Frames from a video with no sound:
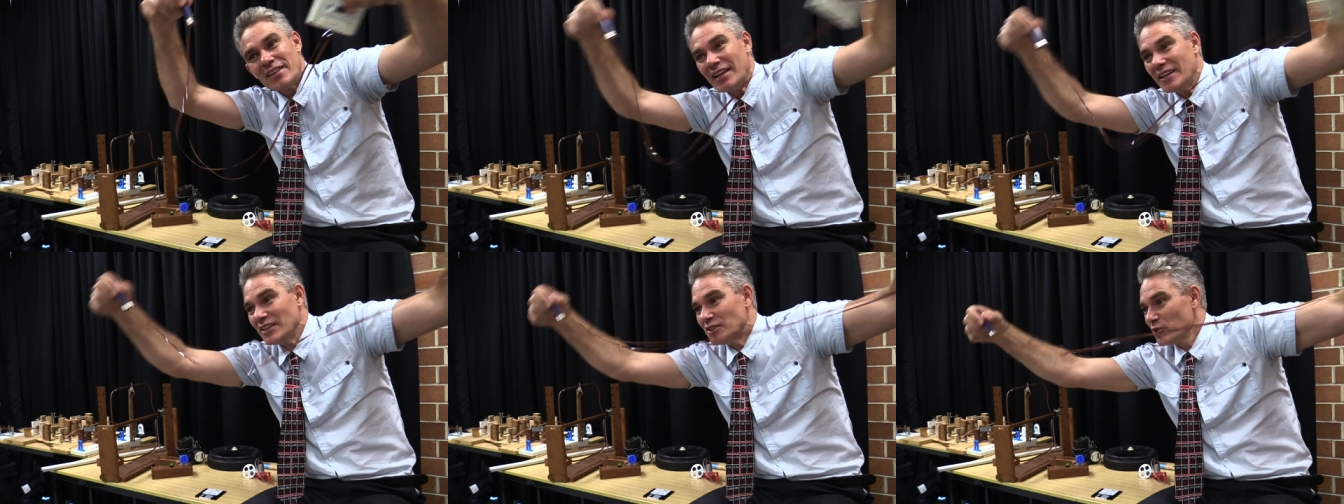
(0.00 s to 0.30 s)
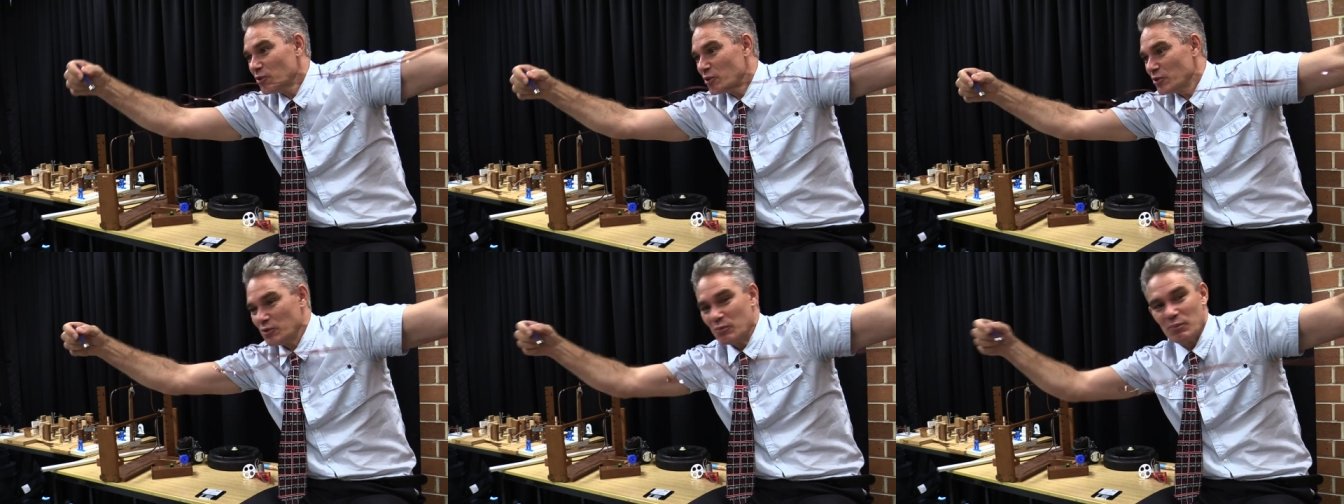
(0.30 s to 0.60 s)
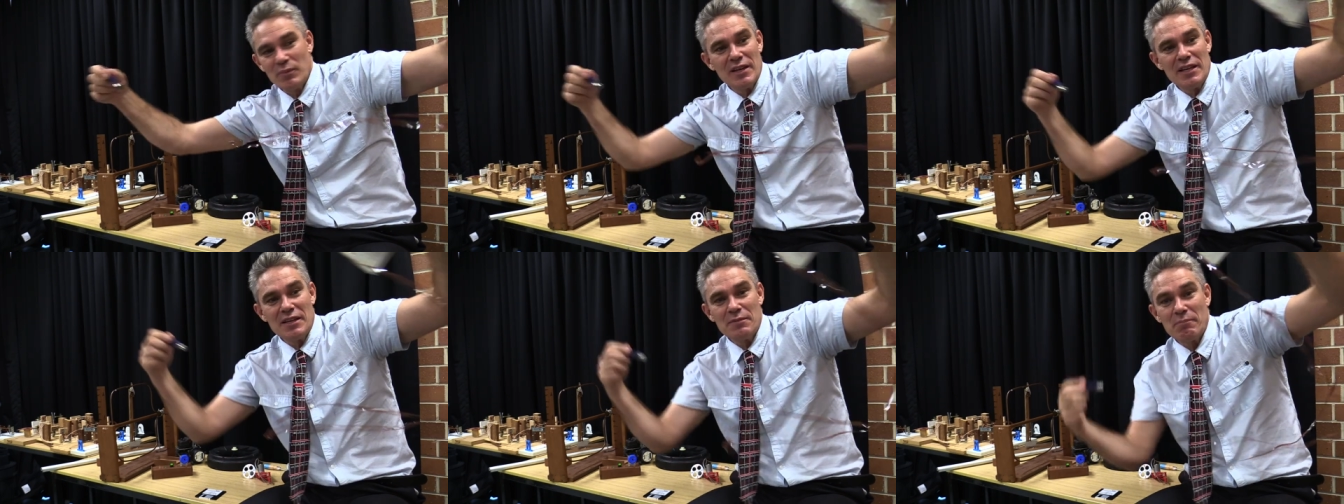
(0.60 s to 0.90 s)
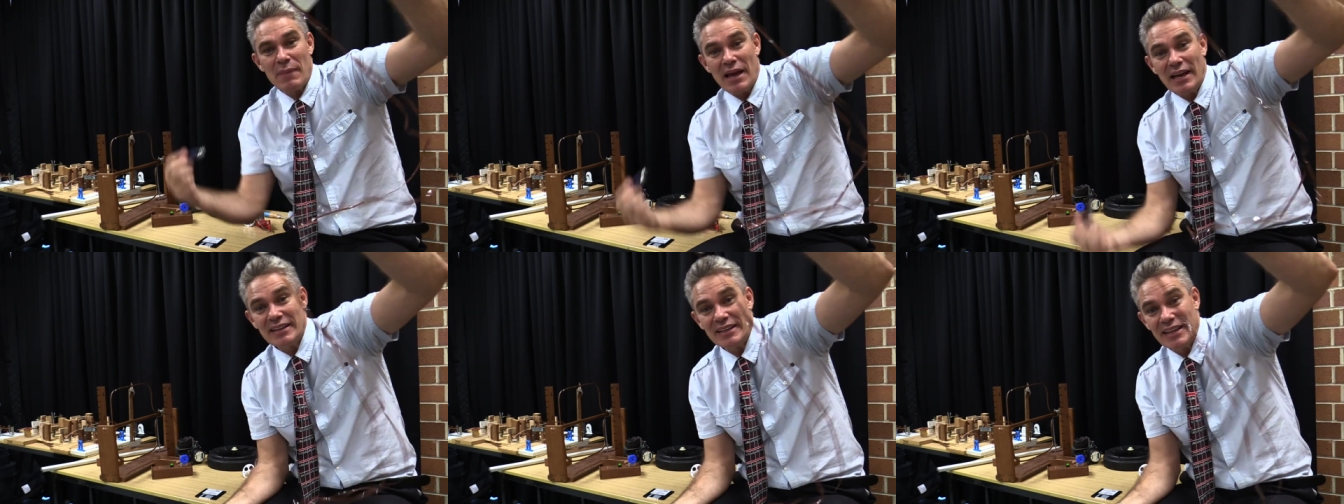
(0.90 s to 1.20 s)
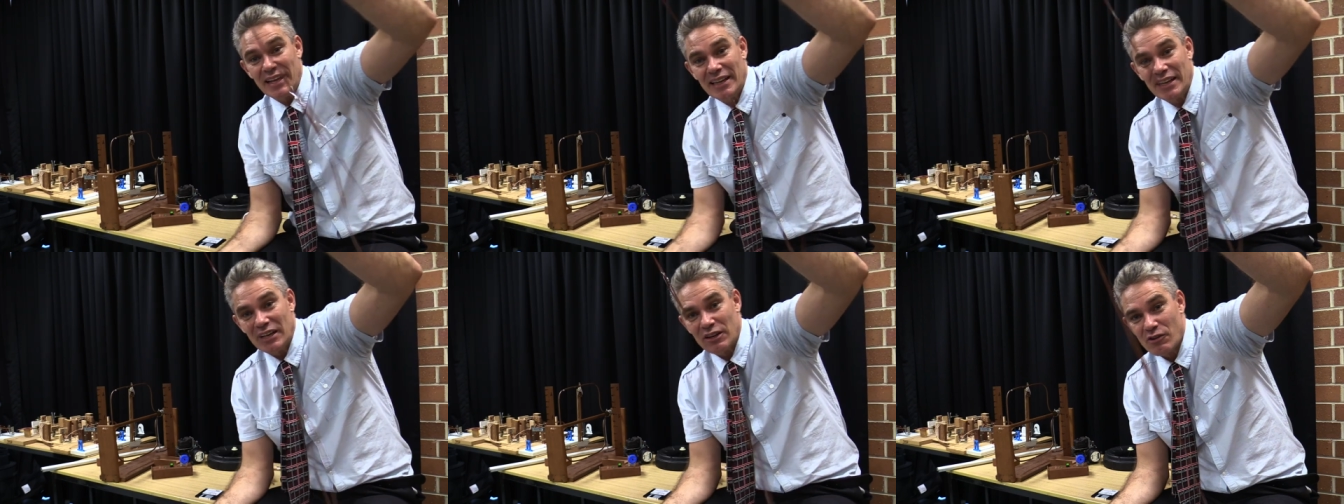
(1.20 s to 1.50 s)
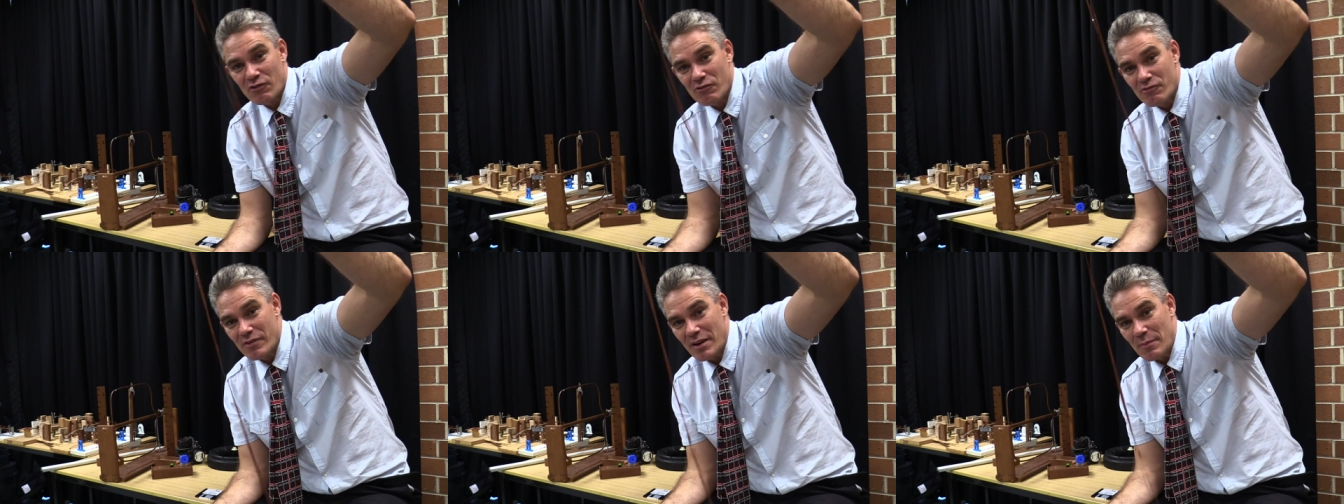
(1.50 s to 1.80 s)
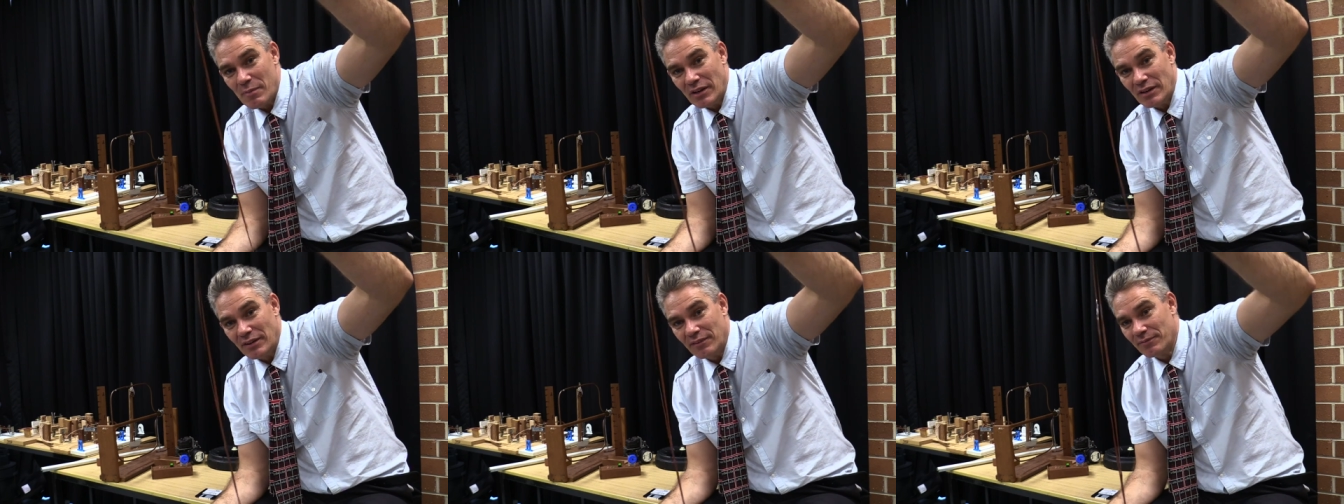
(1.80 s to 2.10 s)
That is awesome. Magnetic
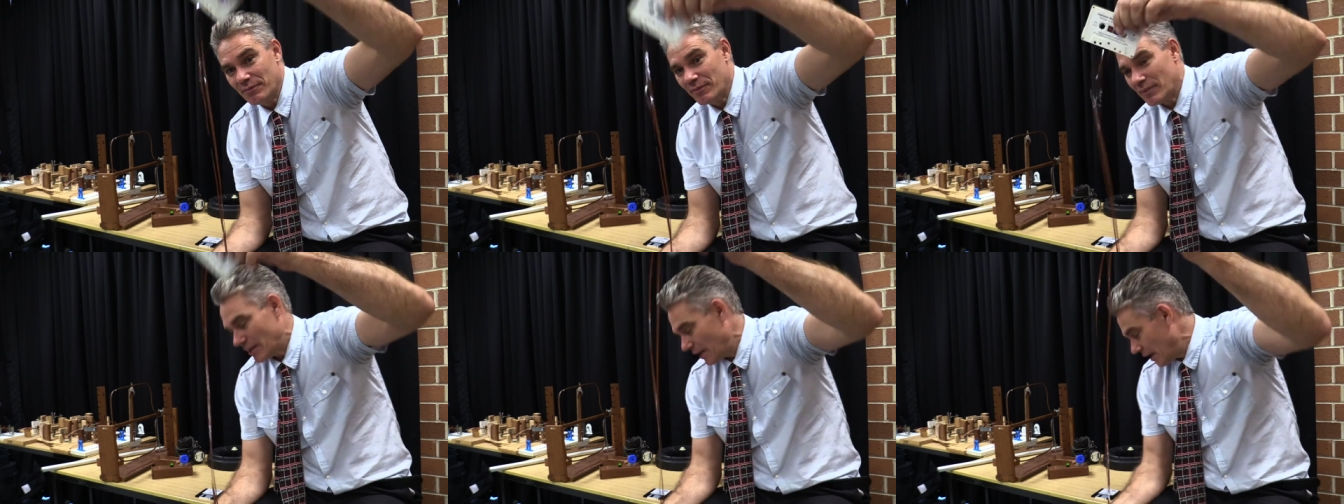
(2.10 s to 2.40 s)
ribbon.